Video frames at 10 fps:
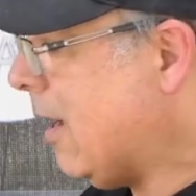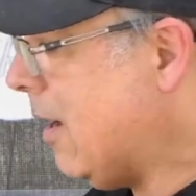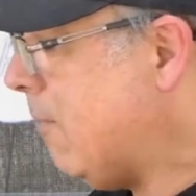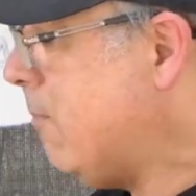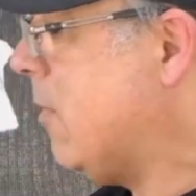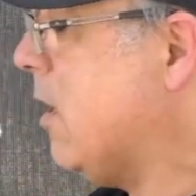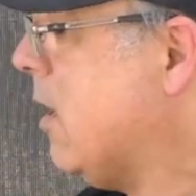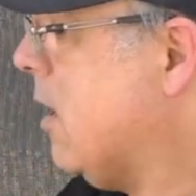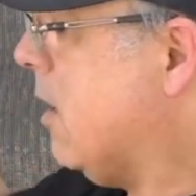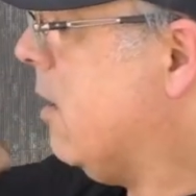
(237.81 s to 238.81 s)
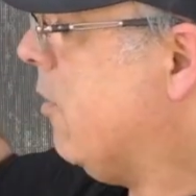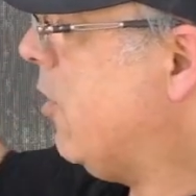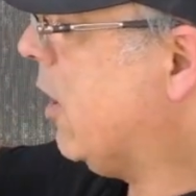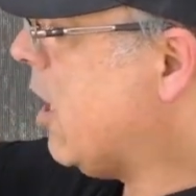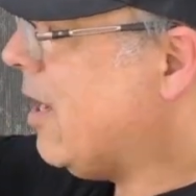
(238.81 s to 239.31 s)
Um,
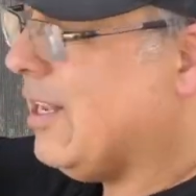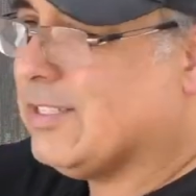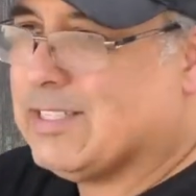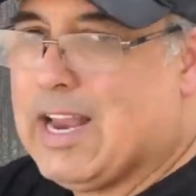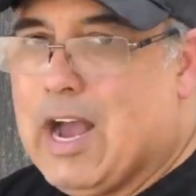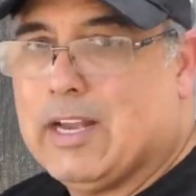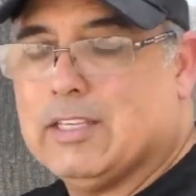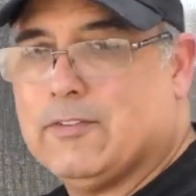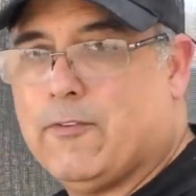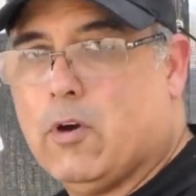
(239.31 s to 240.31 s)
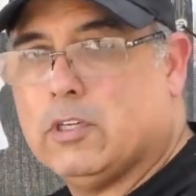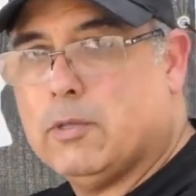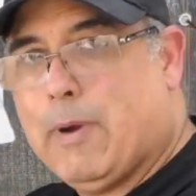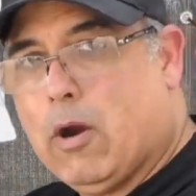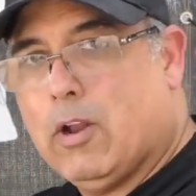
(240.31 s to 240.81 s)
the gun is stock as far as
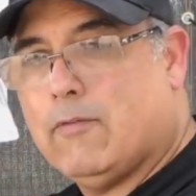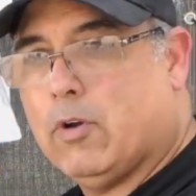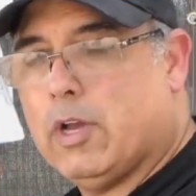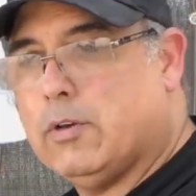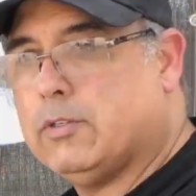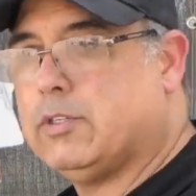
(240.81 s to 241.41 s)
the power level goes.